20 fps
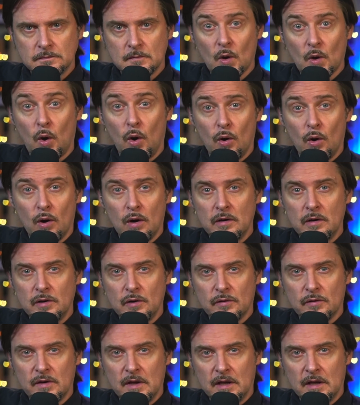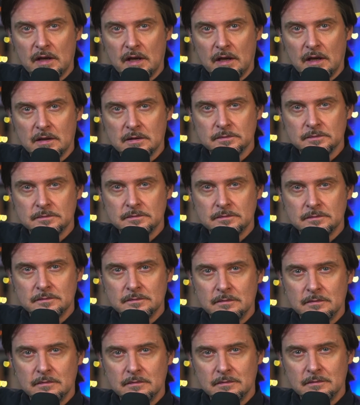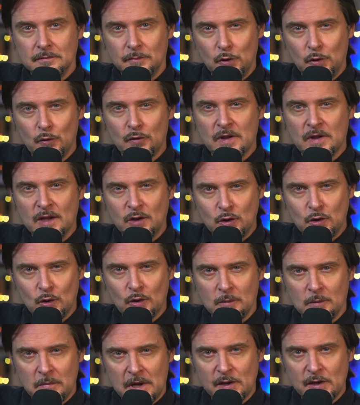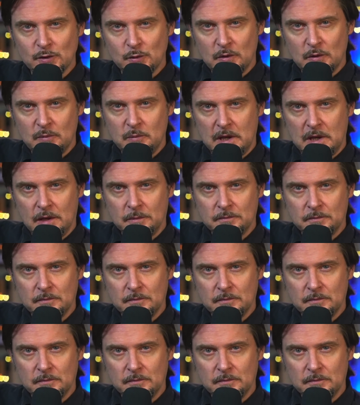Or you're thinking, you think you can mess with me.